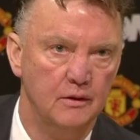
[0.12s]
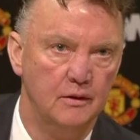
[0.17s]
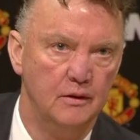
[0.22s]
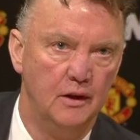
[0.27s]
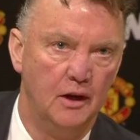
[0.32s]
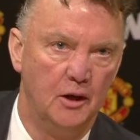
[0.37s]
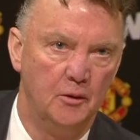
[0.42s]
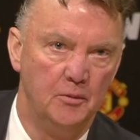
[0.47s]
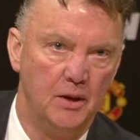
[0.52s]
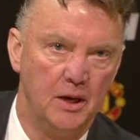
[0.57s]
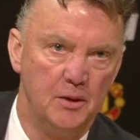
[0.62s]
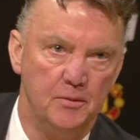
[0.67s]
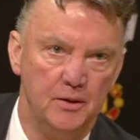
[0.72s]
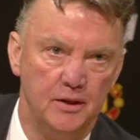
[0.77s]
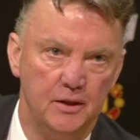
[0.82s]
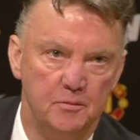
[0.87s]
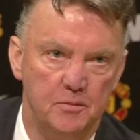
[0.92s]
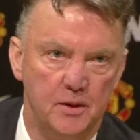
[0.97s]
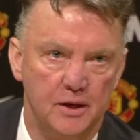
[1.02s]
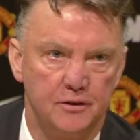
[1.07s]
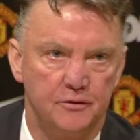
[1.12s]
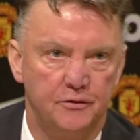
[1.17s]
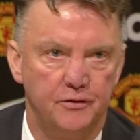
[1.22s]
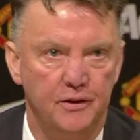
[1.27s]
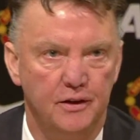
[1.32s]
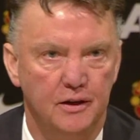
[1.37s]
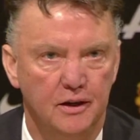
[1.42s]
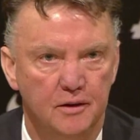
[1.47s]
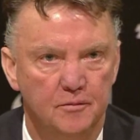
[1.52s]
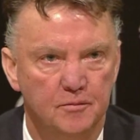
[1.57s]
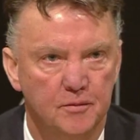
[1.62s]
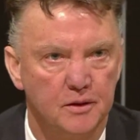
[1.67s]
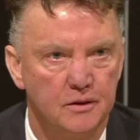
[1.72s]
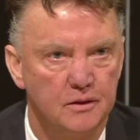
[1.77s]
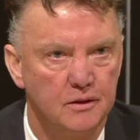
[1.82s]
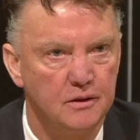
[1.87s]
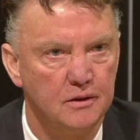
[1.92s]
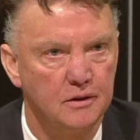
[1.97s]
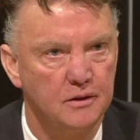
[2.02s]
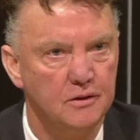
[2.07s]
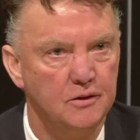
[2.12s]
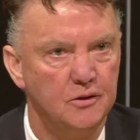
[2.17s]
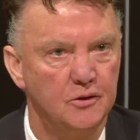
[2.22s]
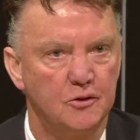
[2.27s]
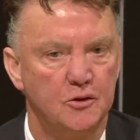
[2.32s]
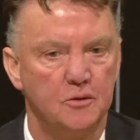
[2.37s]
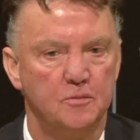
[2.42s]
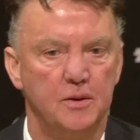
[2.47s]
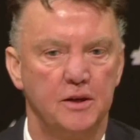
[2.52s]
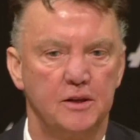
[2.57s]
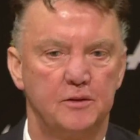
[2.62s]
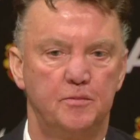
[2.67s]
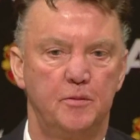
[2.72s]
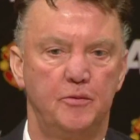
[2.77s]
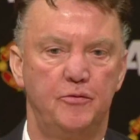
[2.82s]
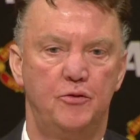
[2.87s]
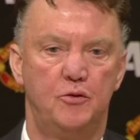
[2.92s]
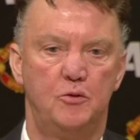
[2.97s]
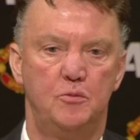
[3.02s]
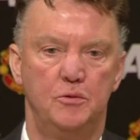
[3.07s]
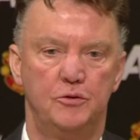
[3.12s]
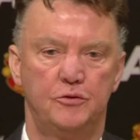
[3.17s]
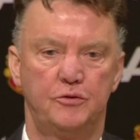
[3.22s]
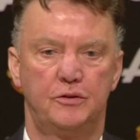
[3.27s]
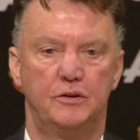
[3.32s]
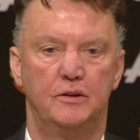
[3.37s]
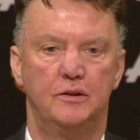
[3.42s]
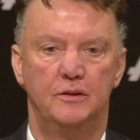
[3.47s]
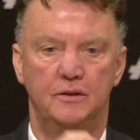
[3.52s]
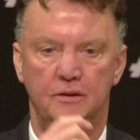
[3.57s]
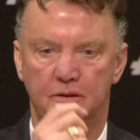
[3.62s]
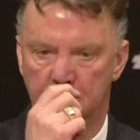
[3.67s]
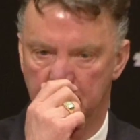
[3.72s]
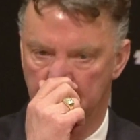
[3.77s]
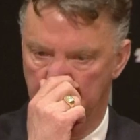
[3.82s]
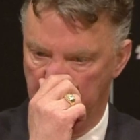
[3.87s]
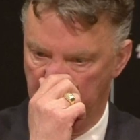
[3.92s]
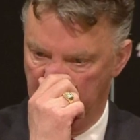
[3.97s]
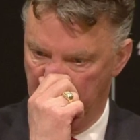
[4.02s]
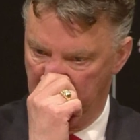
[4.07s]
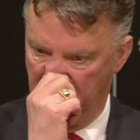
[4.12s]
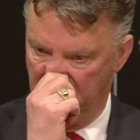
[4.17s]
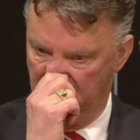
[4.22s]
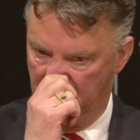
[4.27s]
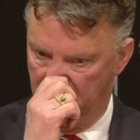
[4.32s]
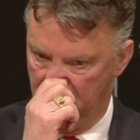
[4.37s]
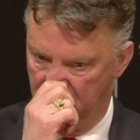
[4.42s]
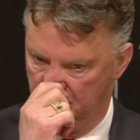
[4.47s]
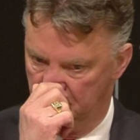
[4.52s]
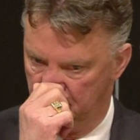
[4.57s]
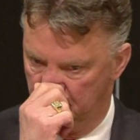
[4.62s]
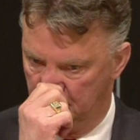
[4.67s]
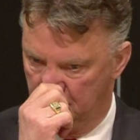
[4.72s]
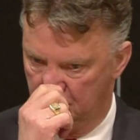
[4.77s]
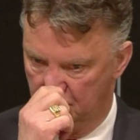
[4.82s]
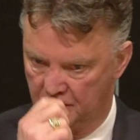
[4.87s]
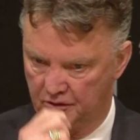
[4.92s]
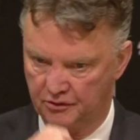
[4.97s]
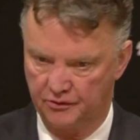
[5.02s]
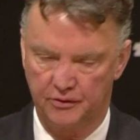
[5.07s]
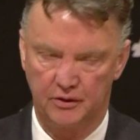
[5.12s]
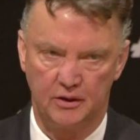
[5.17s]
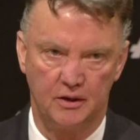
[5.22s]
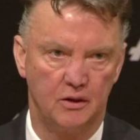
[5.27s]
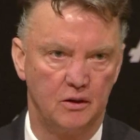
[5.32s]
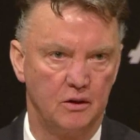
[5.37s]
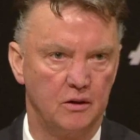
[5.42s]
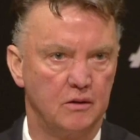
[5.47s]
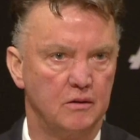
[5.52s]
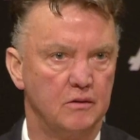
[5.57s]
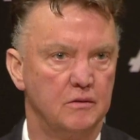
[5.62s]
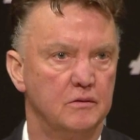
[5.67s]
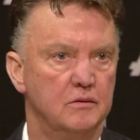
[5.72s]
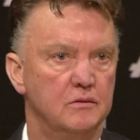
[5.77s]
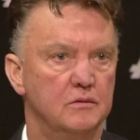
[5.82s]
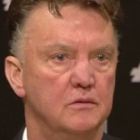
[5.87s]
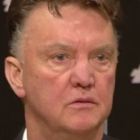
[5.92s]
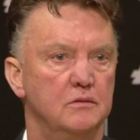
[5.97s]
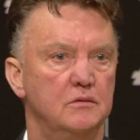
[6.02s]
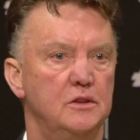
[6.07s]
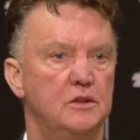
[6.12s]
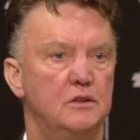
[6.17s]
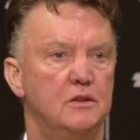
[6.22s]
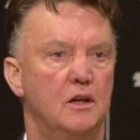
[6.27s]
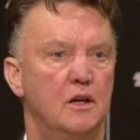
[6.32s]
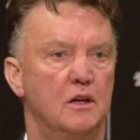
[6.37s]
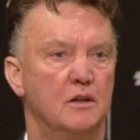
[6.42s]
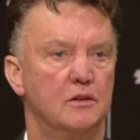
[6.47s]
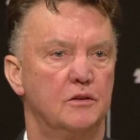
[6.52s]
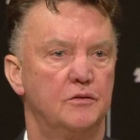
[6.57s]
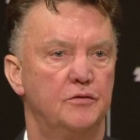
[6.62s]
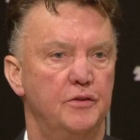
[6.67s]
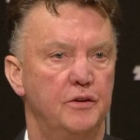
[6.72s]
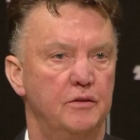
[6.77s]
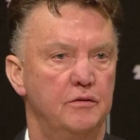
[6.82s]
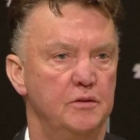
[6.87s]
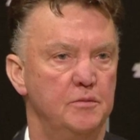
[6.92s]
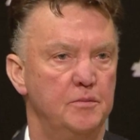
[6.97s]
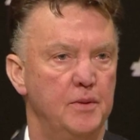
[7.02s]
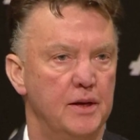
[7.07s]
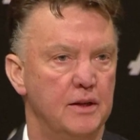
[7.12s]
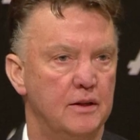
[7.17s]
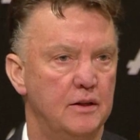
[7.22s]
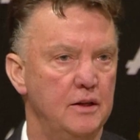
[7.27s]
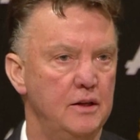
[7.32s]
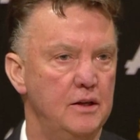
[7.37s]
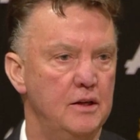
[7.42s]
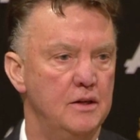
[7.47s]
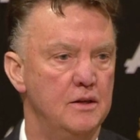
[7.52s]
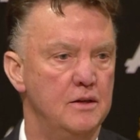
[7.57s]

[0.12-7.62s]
Well, maybe the best feeling, but not the best performance. Because we started very badly.